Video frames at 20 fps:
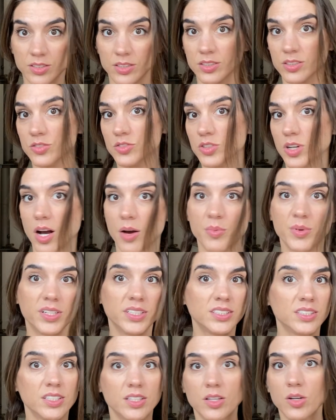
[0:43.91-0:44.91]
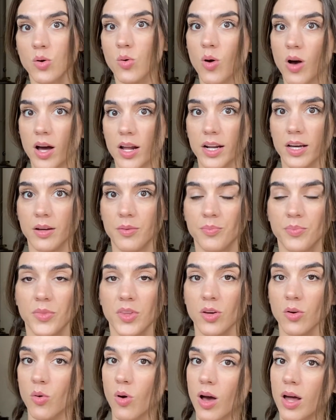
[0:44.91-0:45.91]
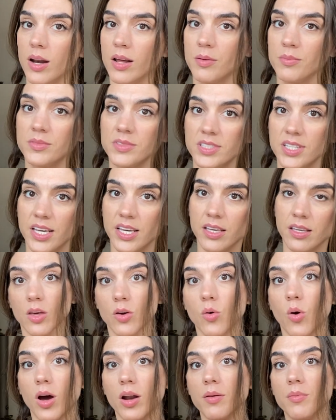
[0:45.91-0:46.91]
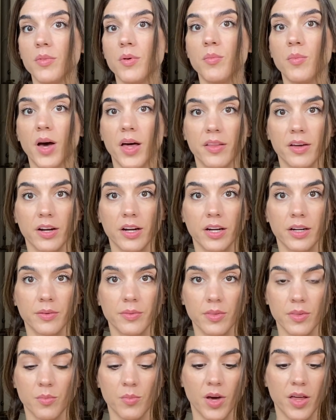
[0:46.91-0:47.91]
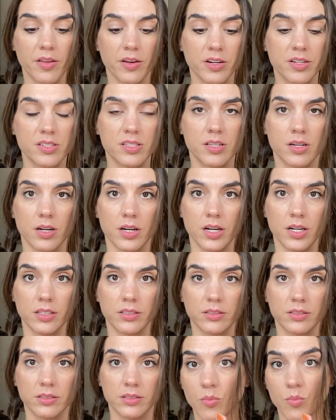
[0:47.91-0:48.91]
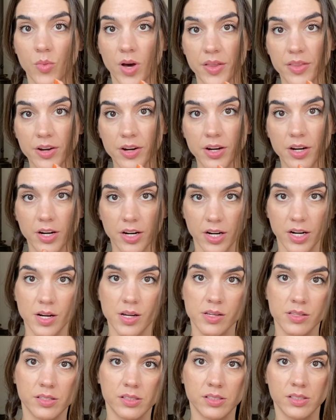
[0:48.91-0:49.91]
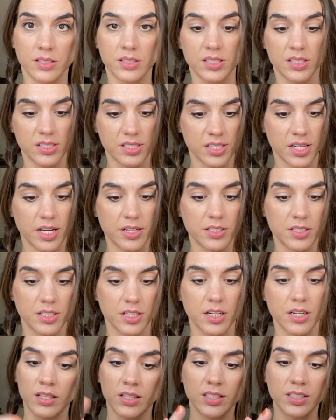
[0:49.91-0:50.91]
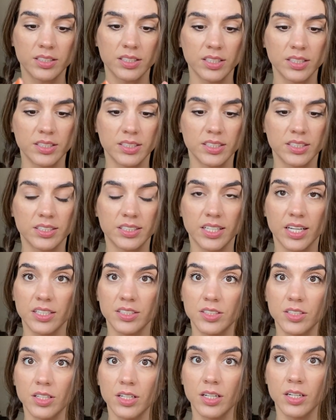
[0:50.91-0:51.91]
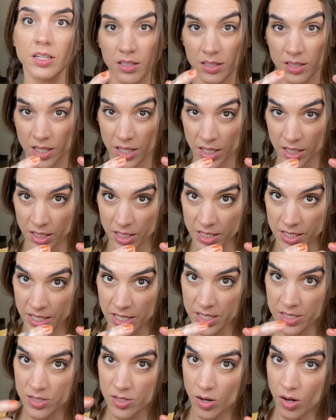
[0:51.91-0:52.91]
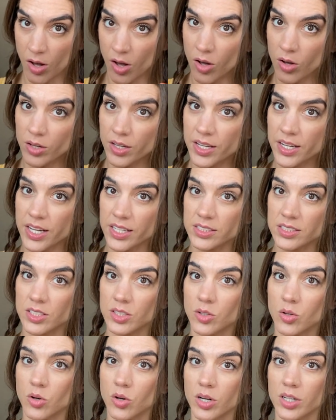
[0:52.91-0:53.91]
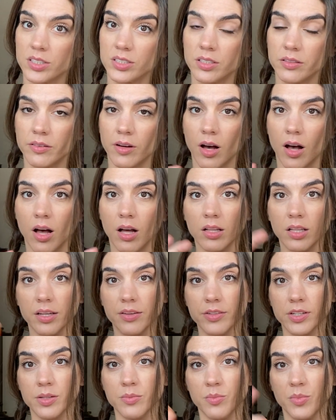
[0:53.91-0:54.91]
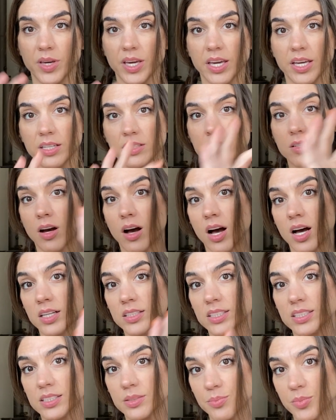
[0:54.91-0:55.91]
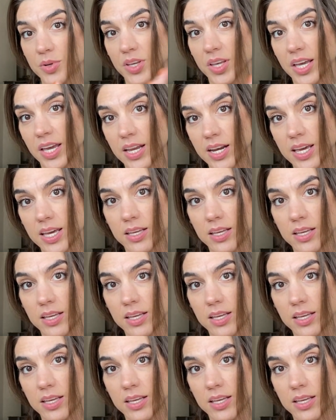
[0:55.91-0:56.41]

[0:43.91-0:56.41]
Drop it into the quantum. Quantum, ding. Quantum, the mother. The mother is the earth. Mother Earth is the center. This is the center that contains all connected cords of all living beings on this planet.